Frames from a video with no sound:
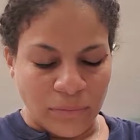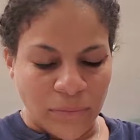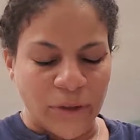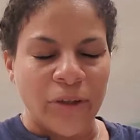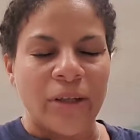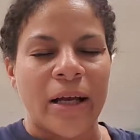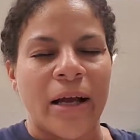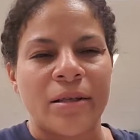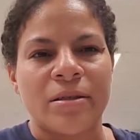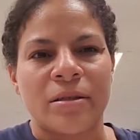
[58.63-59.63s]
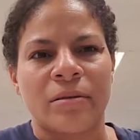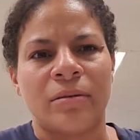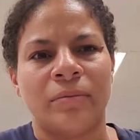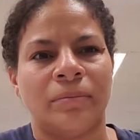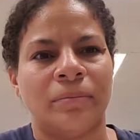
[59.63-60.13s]
So you can ask
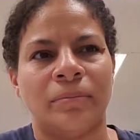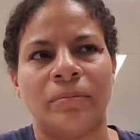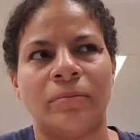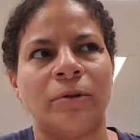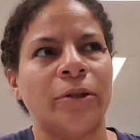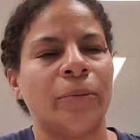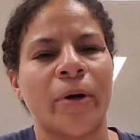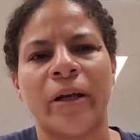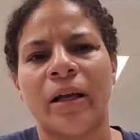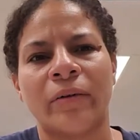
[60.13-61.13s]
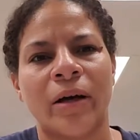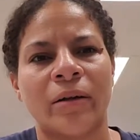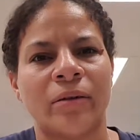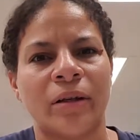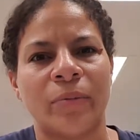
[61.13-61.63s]
when you're walking
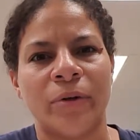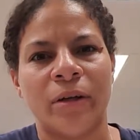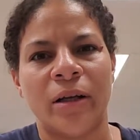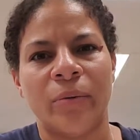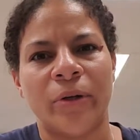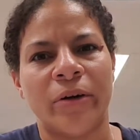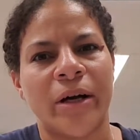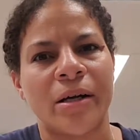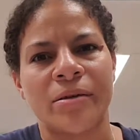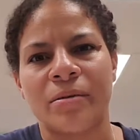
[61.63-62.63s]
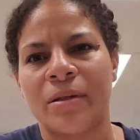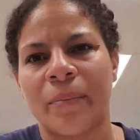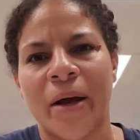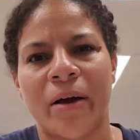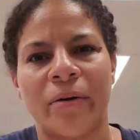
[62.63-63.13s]
around the community, when you're out and
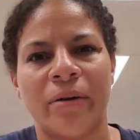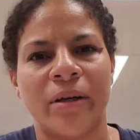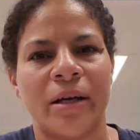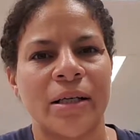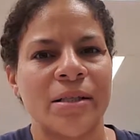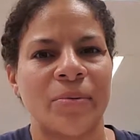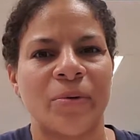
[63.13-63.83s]
about, you can ask them